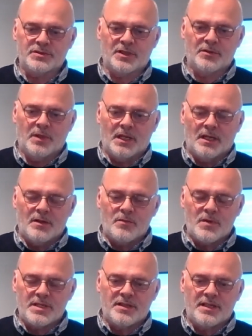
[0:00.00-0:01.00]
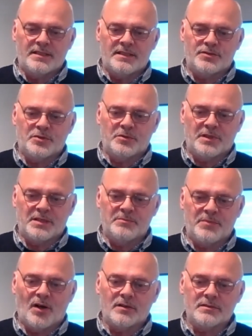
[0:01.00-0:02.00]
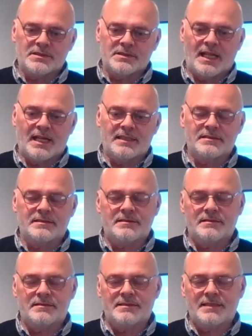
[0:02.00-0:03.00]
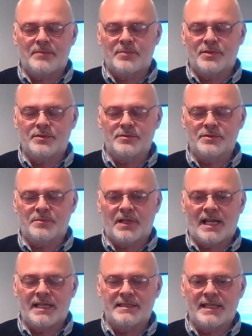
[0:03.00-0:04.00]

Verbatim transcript: So when you hear the talking box, that's samples playing.